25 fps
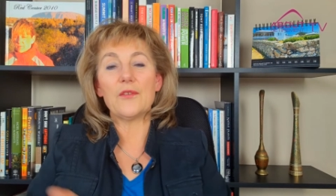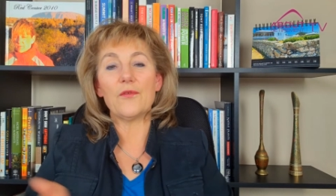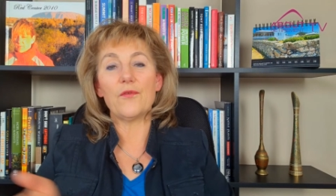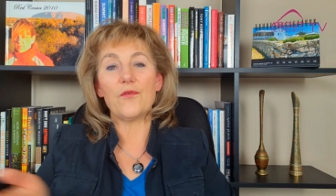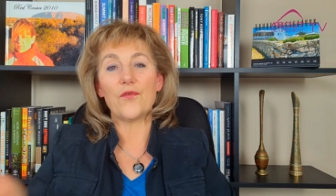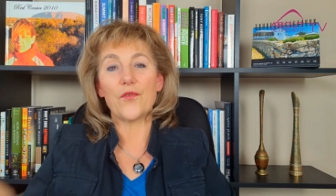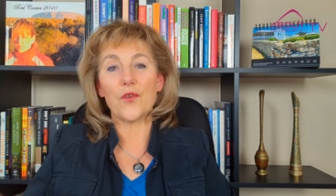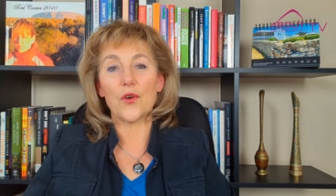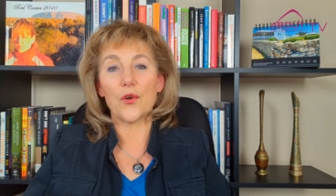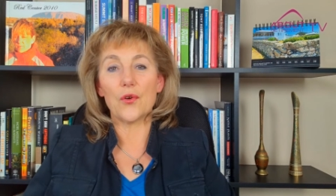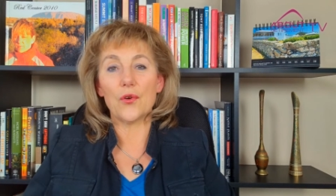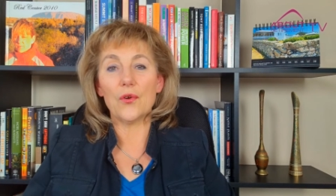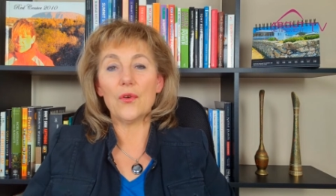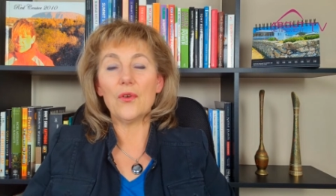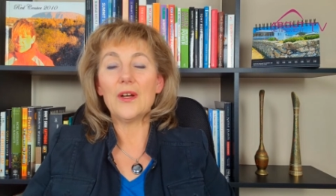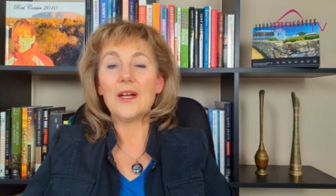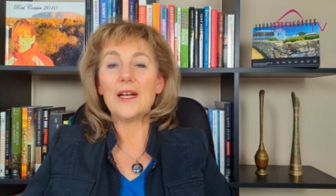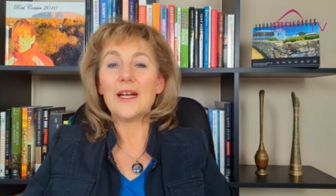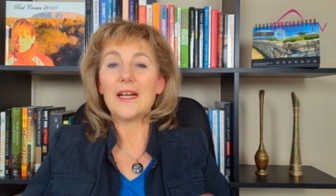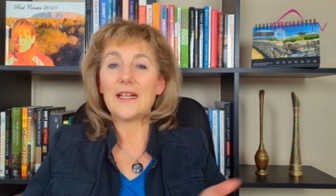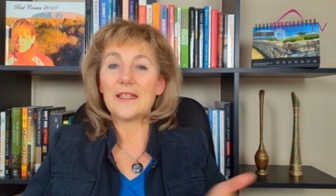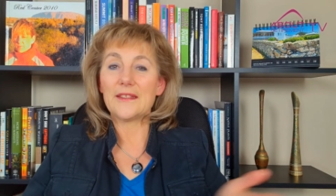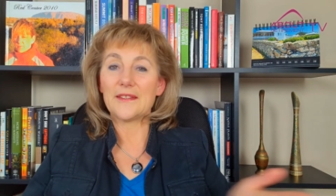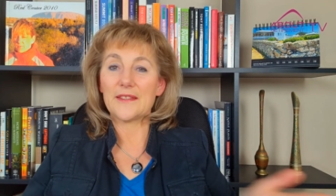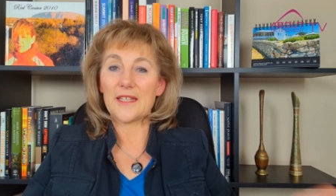4
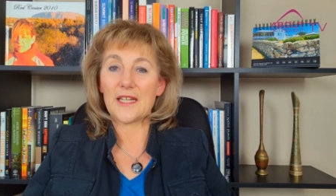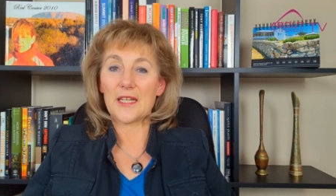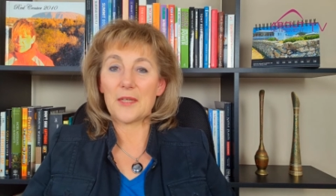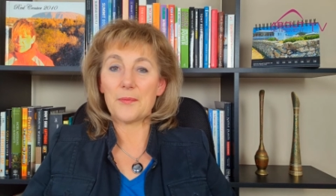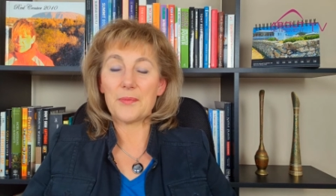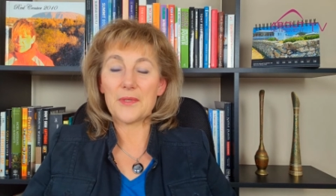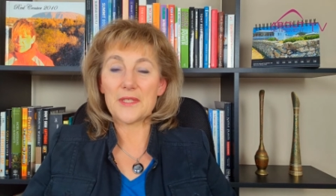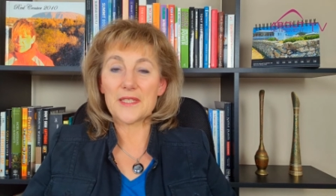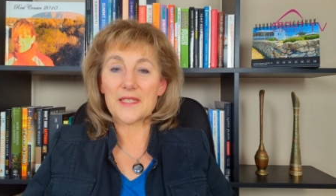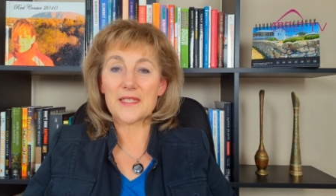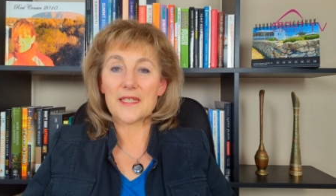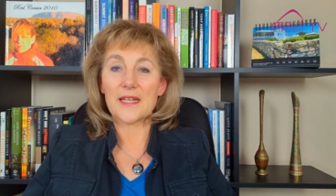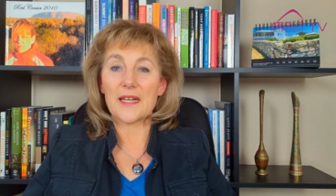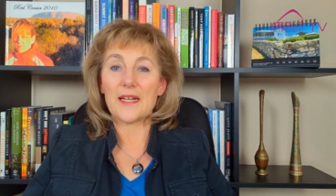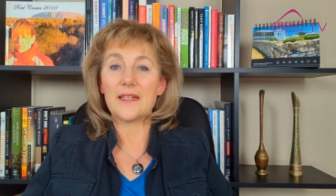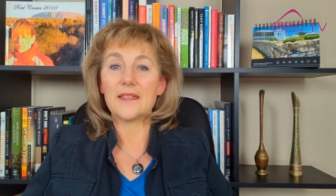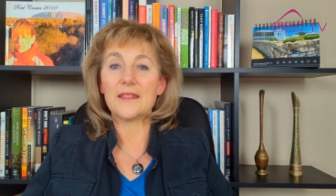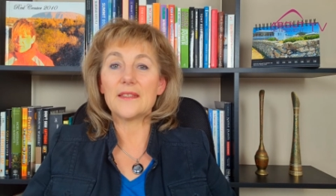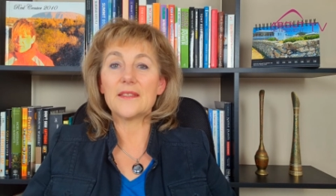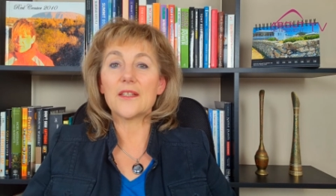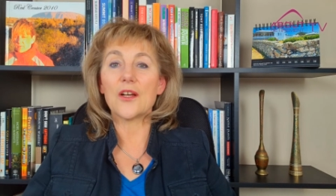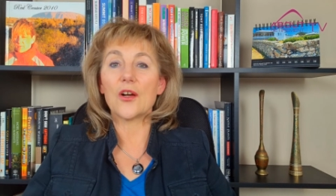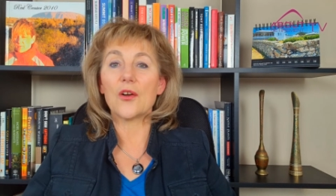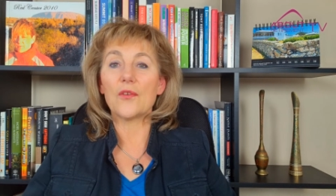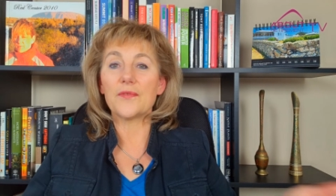and
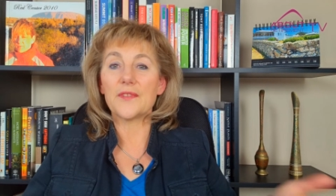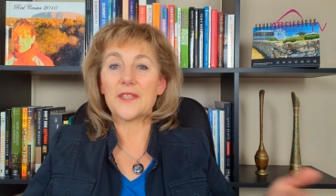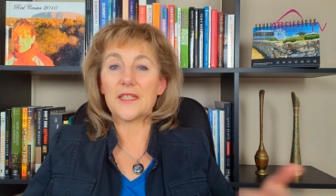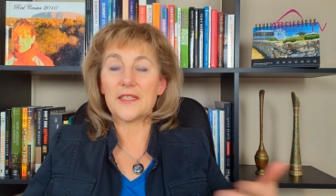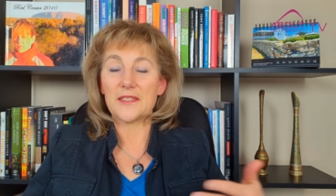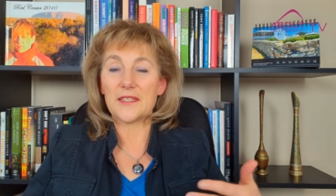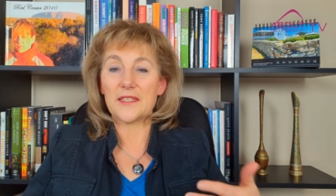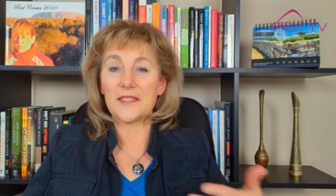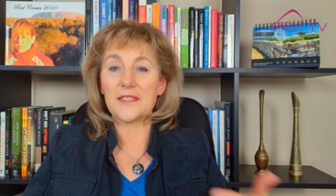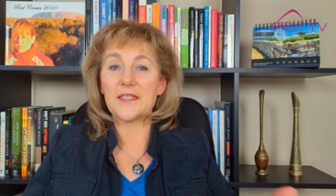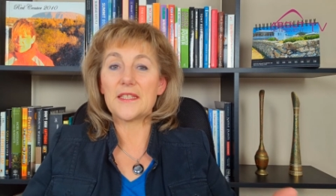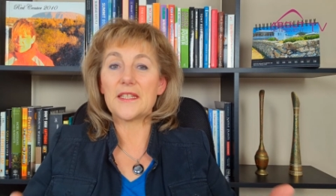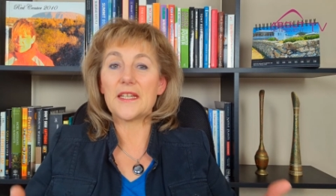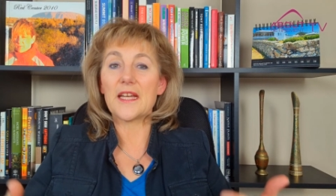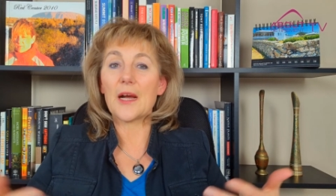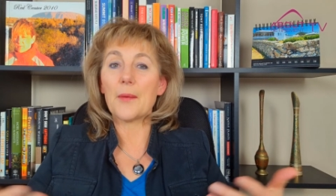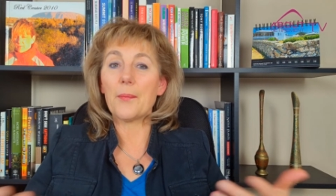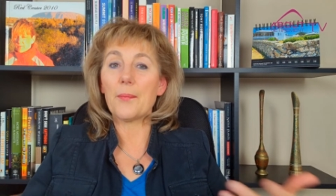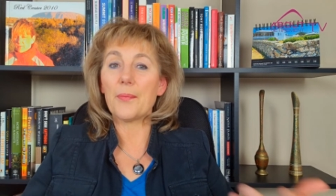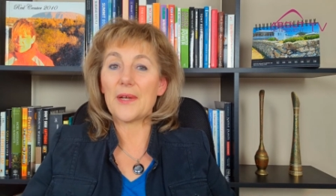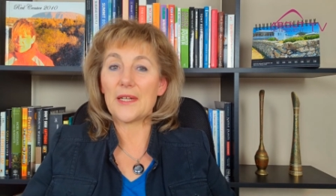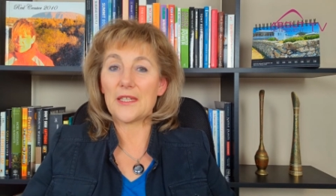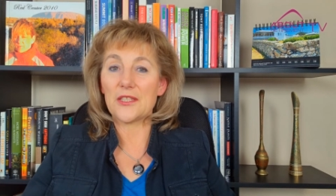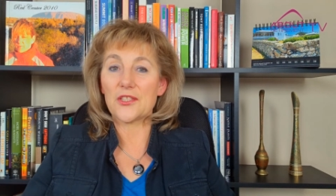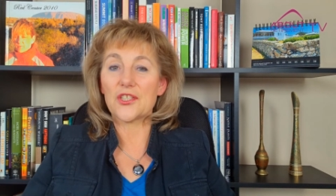10% of the TTR
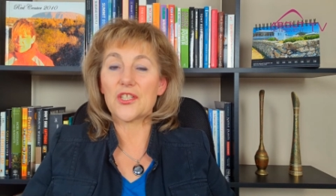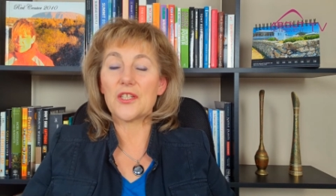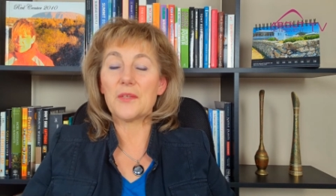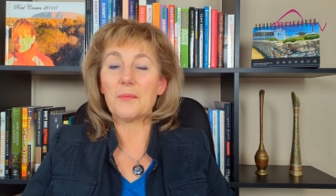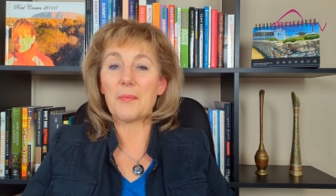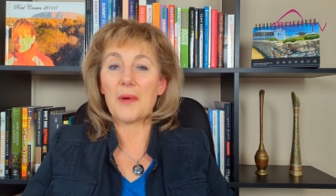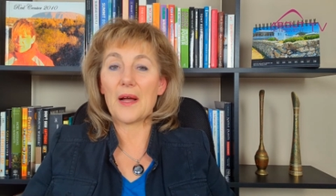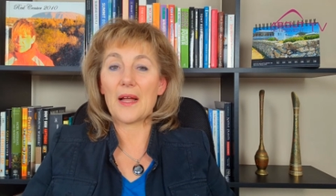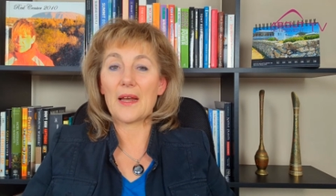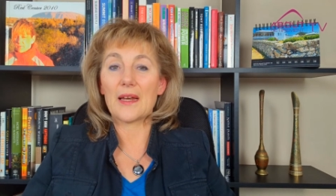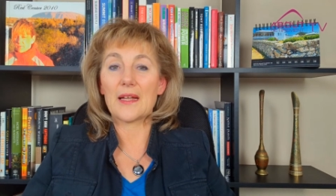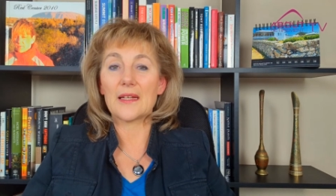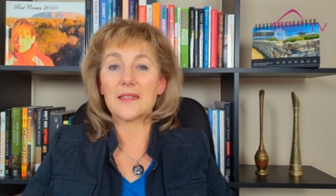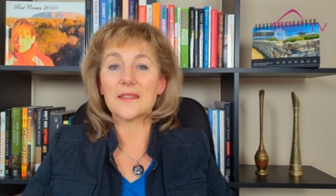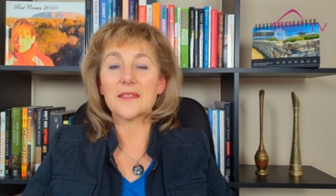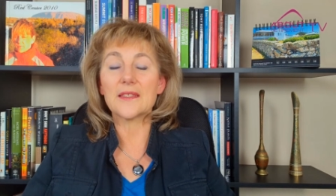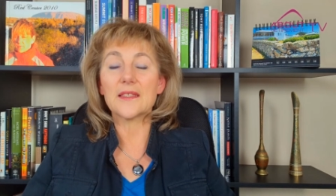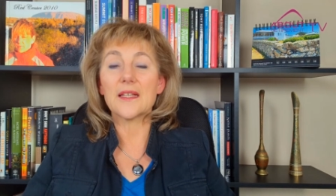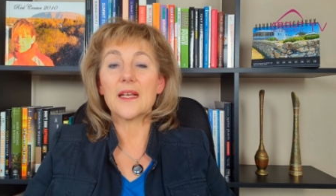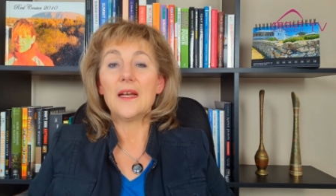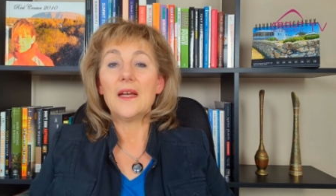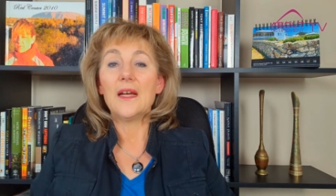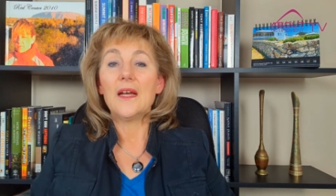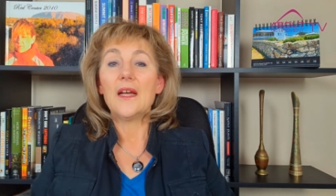pension balance,